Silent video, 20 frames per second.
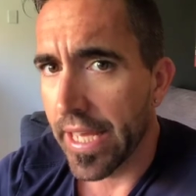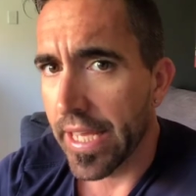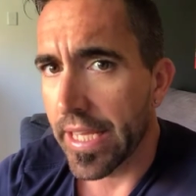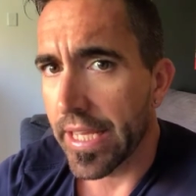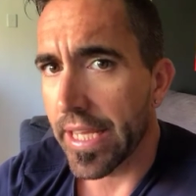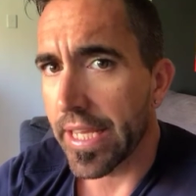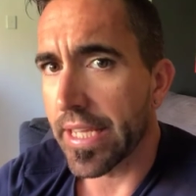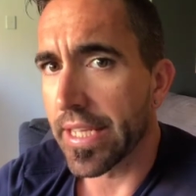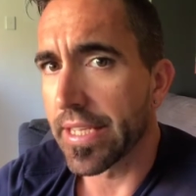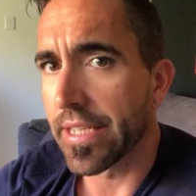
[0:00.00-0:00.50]
You
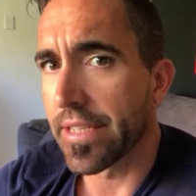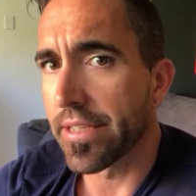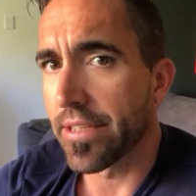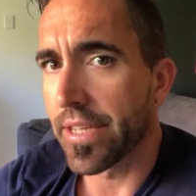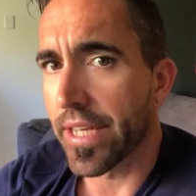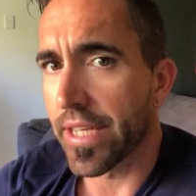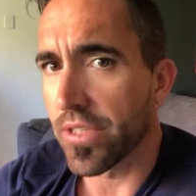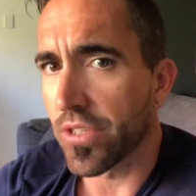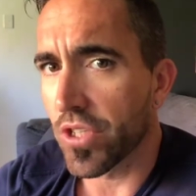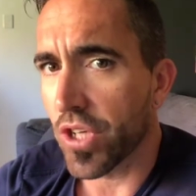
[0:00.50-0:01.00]

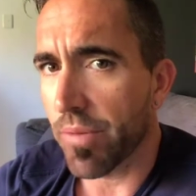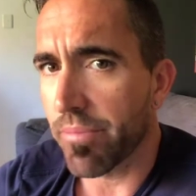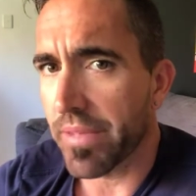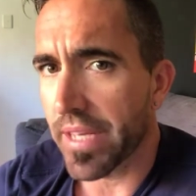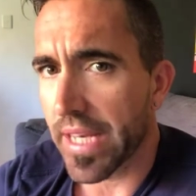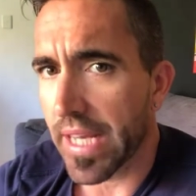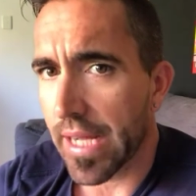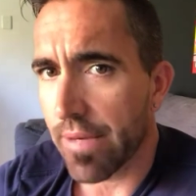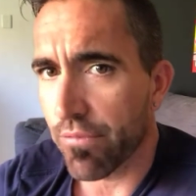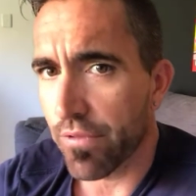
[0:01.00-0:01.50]
can top
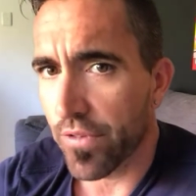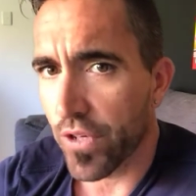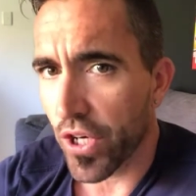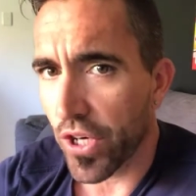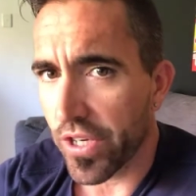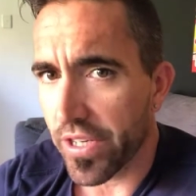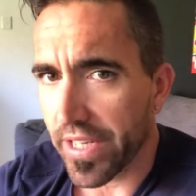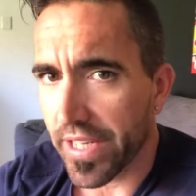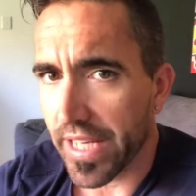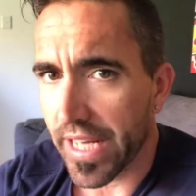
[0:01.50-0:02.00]
that up with
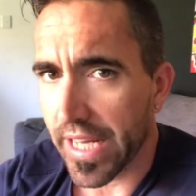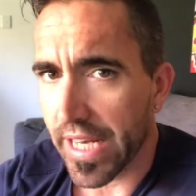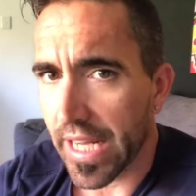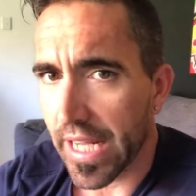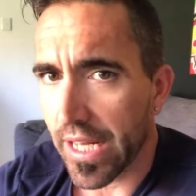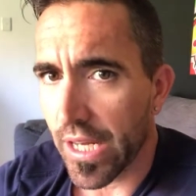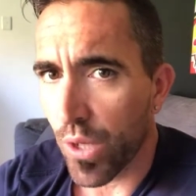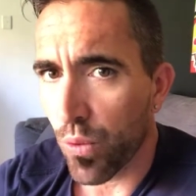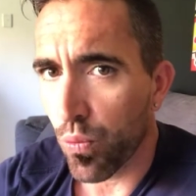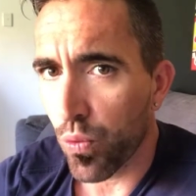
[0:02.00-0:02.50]
coconut
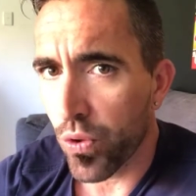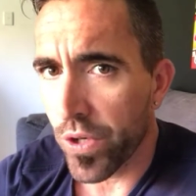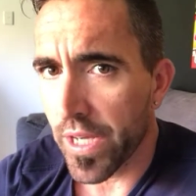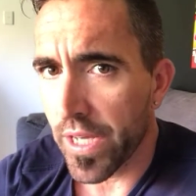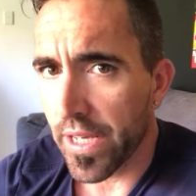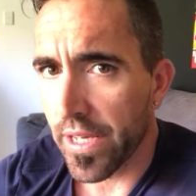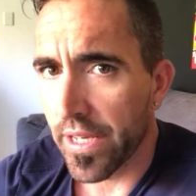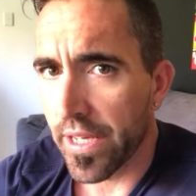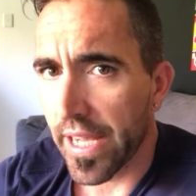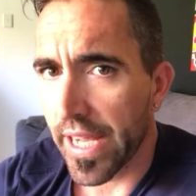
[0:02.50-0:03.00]
like water
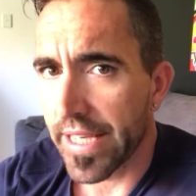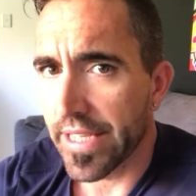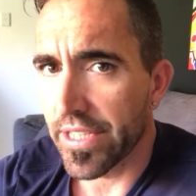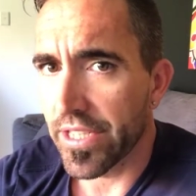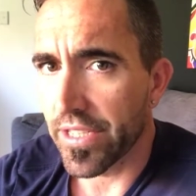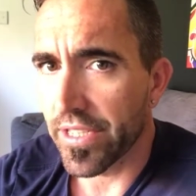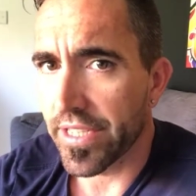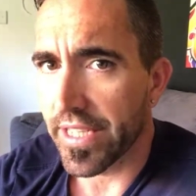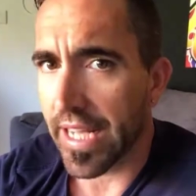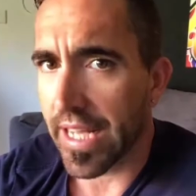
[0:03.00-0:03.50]
and
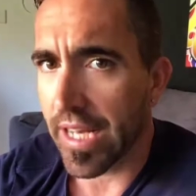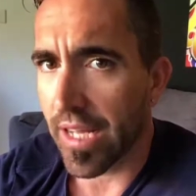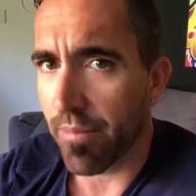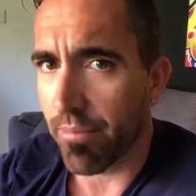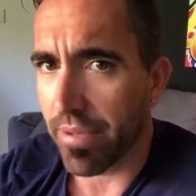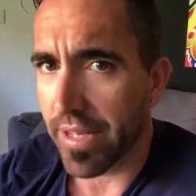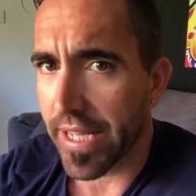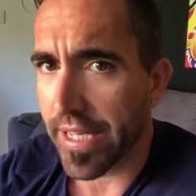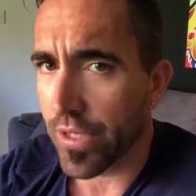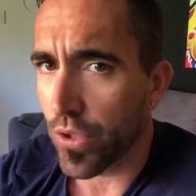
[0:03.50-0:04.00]
just like
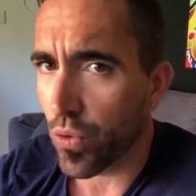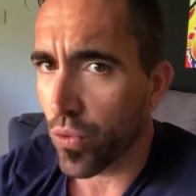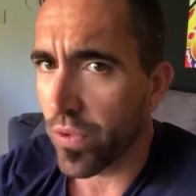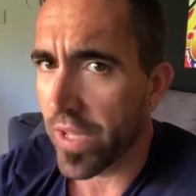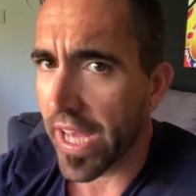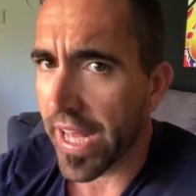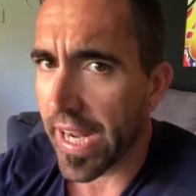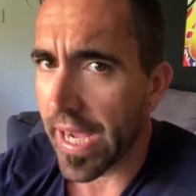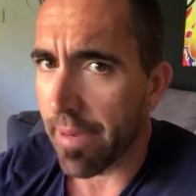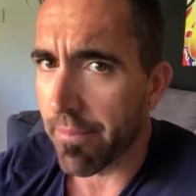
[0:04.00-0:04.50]
blend all
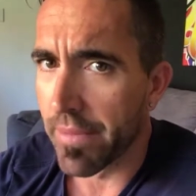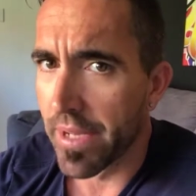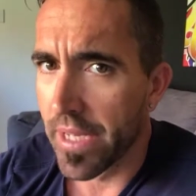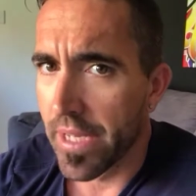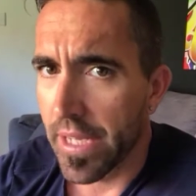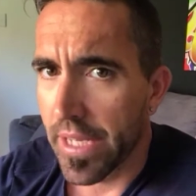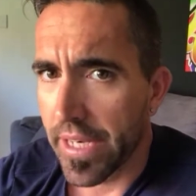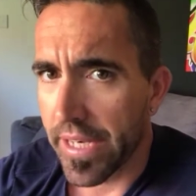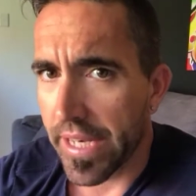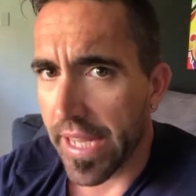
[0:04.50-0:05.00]
that up.
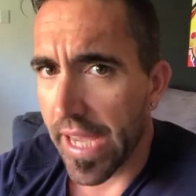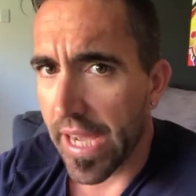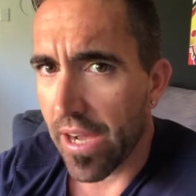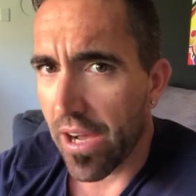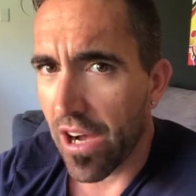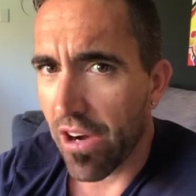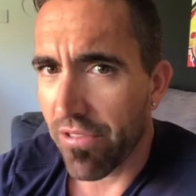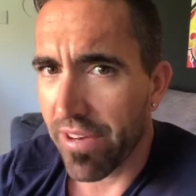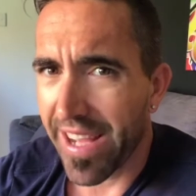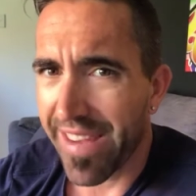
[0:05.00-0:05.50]
Now
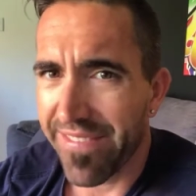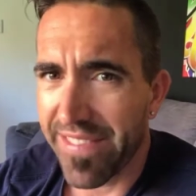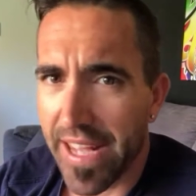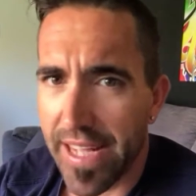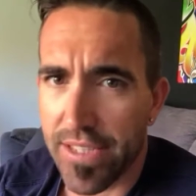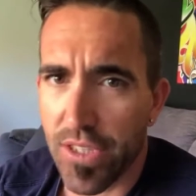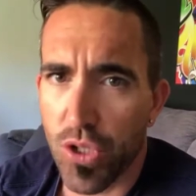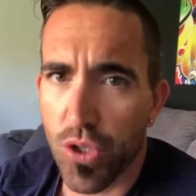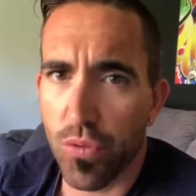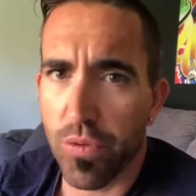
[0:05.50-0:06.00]
I would have
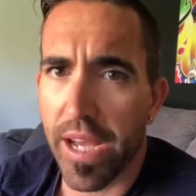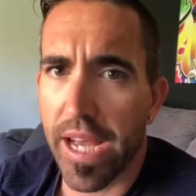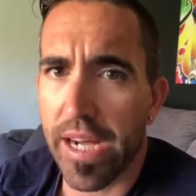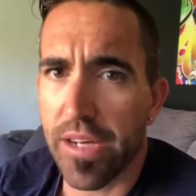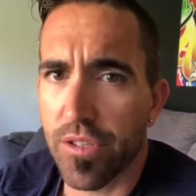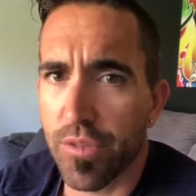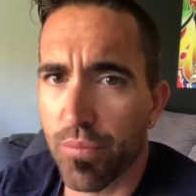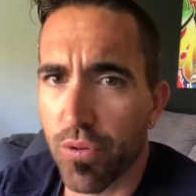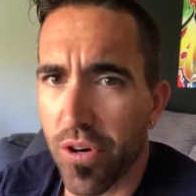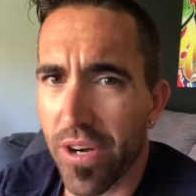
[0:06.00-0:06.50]
that 2
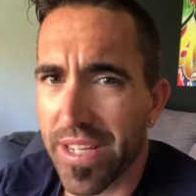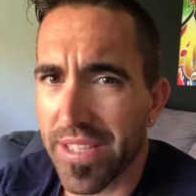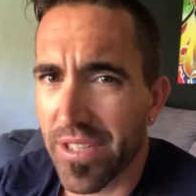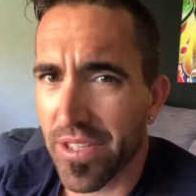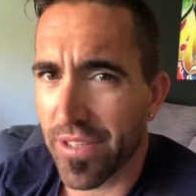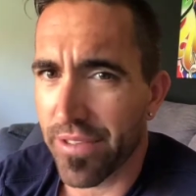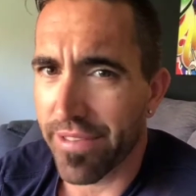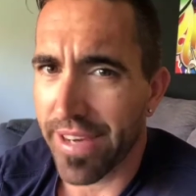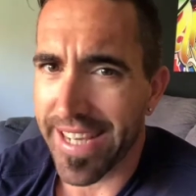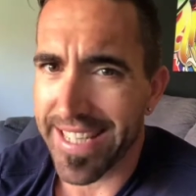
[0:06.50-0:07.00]
hours prior to
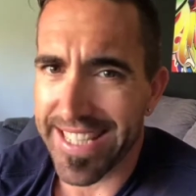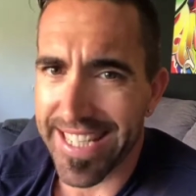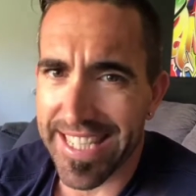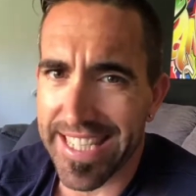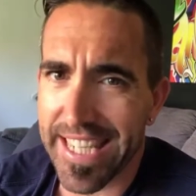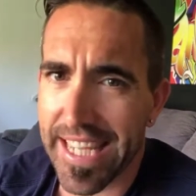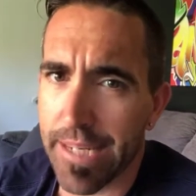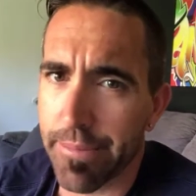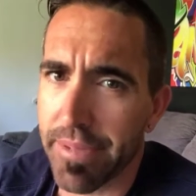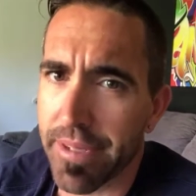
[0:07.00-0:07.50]
the race. That's
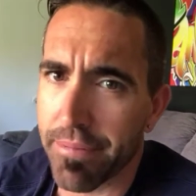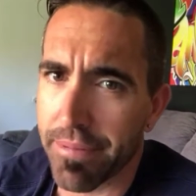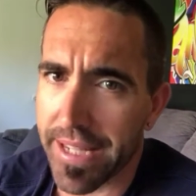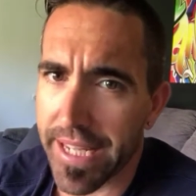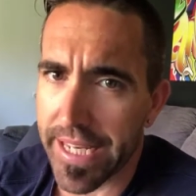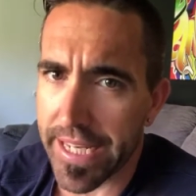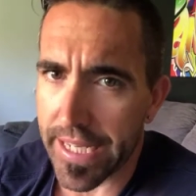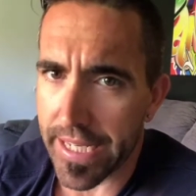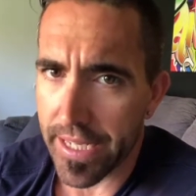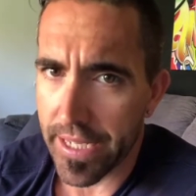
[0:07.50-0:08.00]
going to be
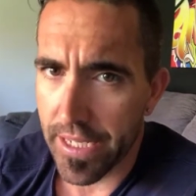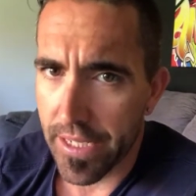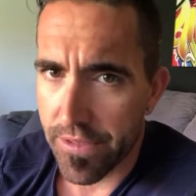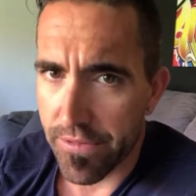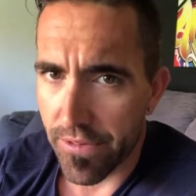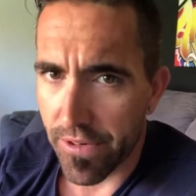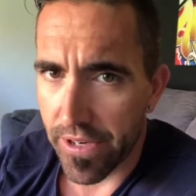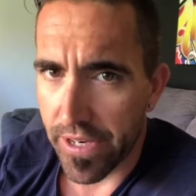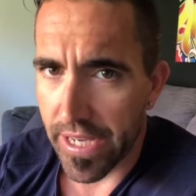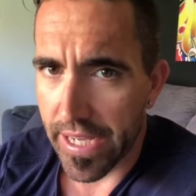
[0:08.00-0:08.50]
plenty,
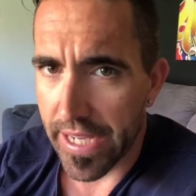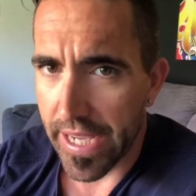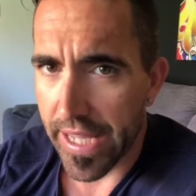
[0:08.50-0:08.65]
right?